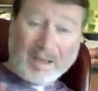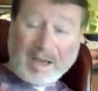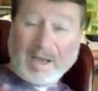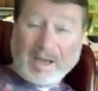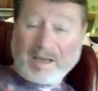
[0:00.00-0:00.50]

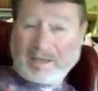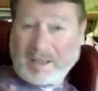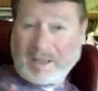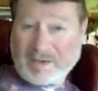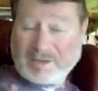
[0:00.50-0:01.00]
I, on
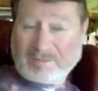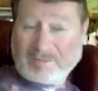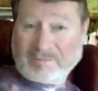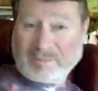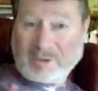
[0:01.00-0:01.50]

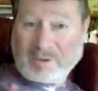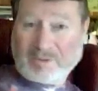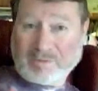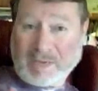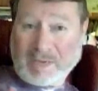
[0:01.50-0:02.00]
occasion, go
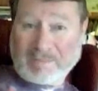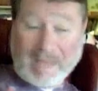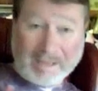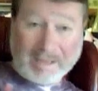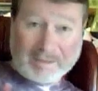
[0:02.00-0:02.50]
to my
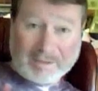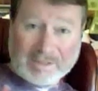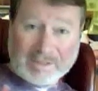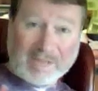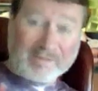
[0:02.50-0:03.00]
bank, to the
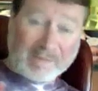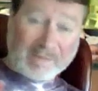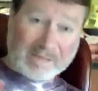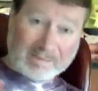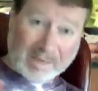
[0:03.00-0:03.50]
safe
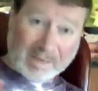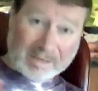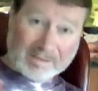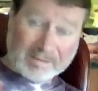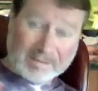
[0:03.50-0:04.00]
deposit
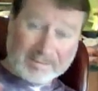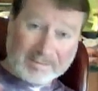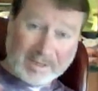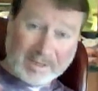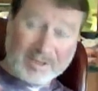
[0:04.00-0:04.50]
box,
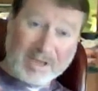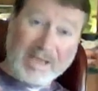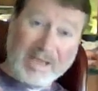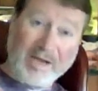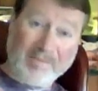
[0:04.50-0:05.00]
and
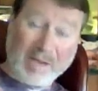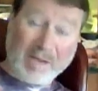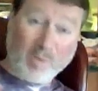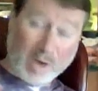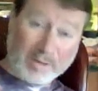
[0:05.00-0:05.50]
check out my
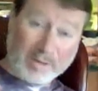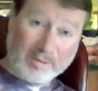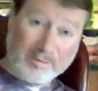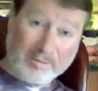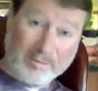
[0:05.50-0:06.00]
one
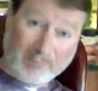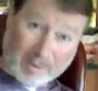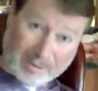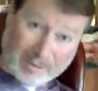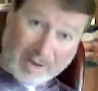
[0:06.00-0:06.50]

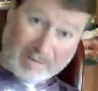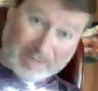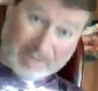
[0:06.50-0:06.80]
Robert Graham